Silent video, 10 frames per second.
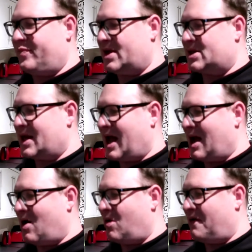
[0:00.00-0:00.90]
It's
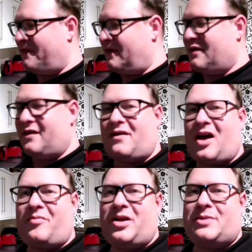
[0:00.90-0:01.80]
now
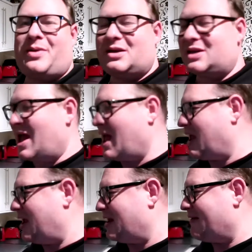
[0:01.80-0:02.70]
55 minutes past
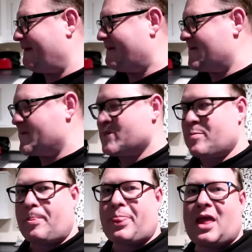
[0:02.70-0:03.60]
8.
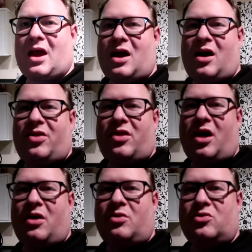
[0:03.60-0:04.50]
And
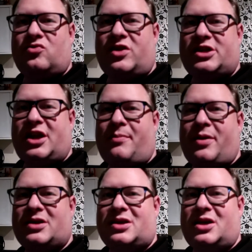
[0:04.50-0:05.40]
those rich tea
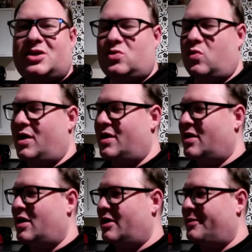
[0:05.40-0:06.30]
biscuits with
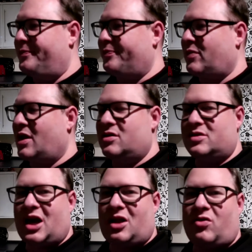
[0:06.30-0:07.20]

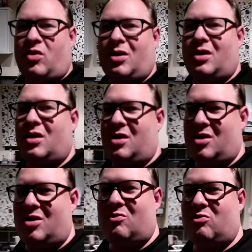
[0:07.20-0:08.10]
Nutella on,
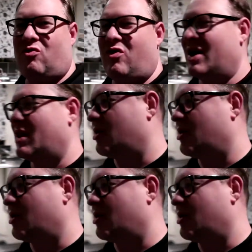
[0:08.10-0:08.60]
really